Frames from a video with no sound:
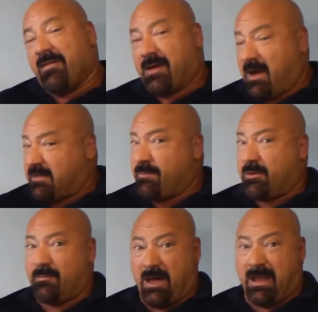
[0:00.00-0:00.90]
the
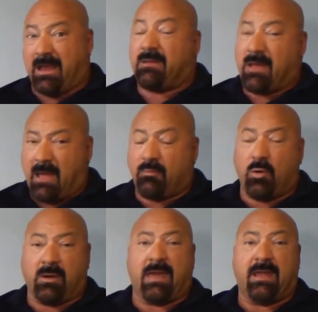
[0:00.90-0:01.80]
customer money, and
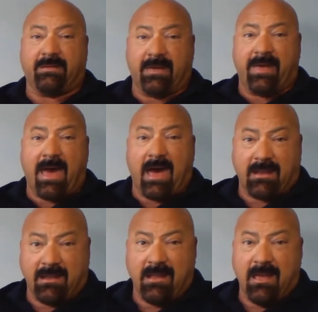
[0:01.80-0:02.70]
we'll get into that